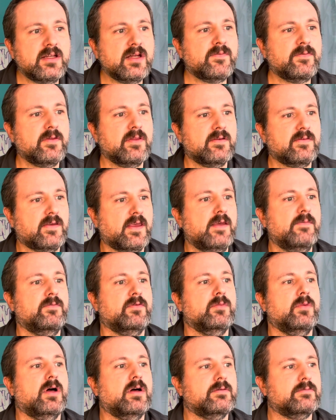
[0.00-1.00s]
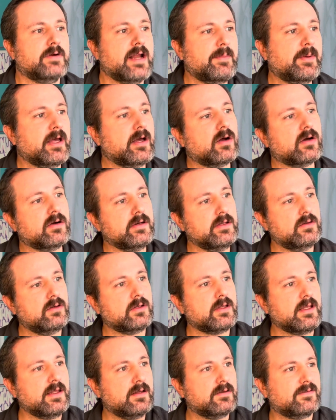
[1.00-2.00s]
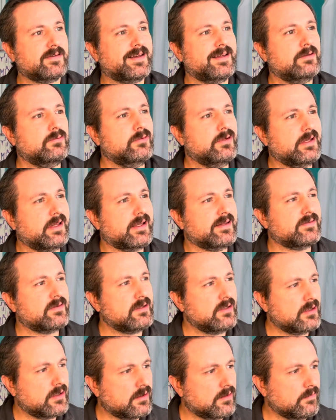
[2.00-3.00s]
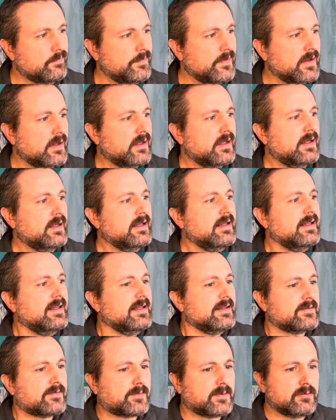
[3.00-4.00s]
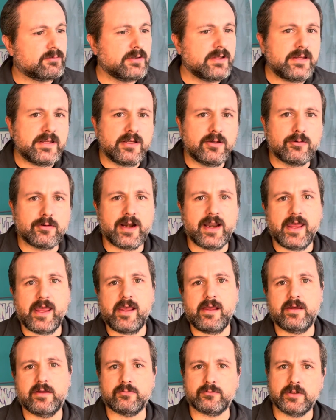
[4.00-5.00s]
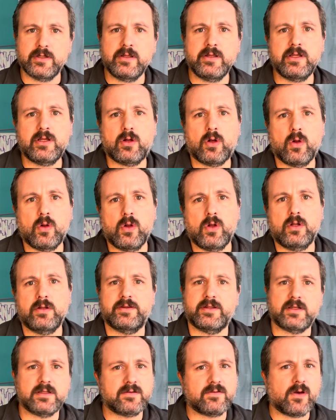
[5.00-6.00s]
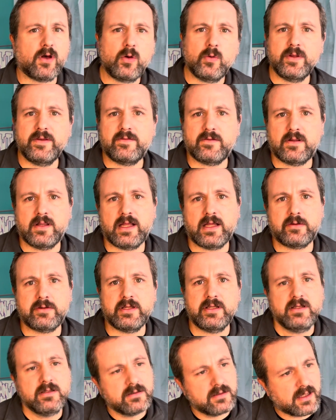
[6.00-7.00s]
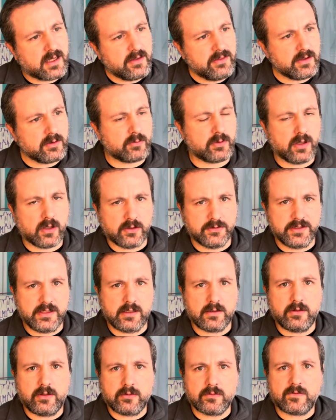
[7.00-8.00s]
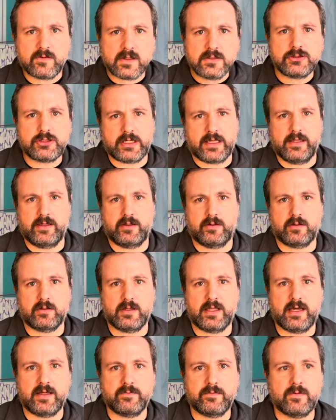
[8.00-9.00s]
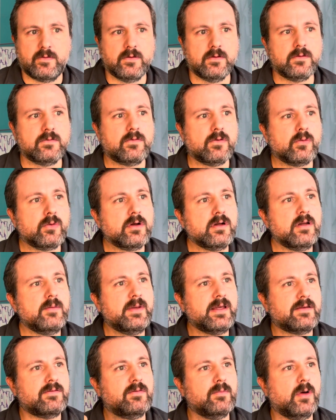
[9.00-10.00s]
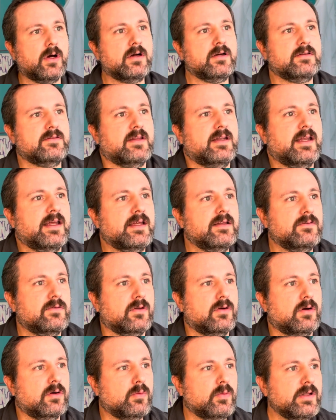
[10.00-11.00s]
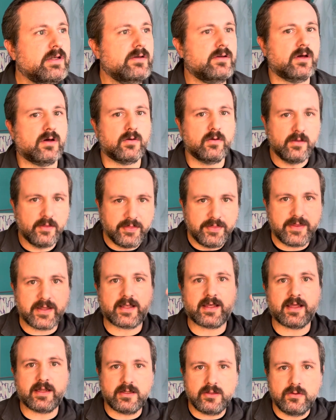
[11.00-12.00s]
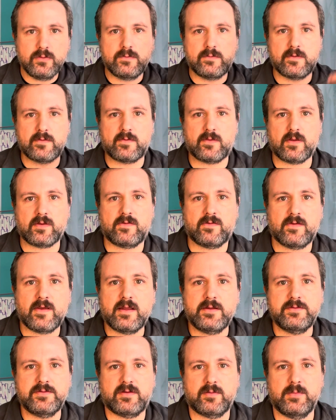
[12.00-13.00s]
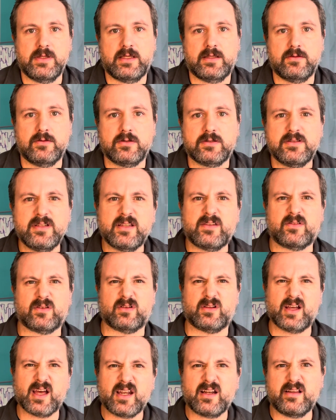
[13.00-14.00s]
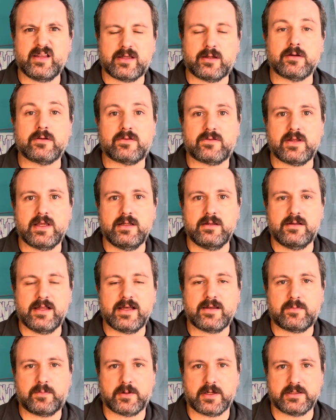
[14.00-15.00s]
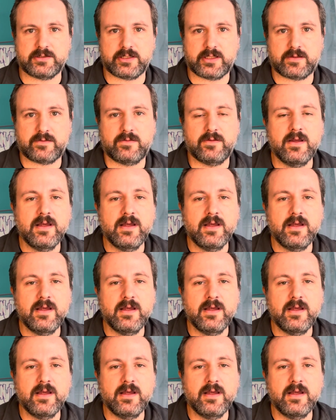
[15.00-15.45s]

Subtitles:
for this came from Rabbi Ari looking outside and realizing, you know, it's been really gray and really cold and it's always cloudy. I think we all need a little sunshine in our lives. So we're gonna make some art that hangs on our window that kind of uses the sun to make it look nicer, kind of like our stained glass projects.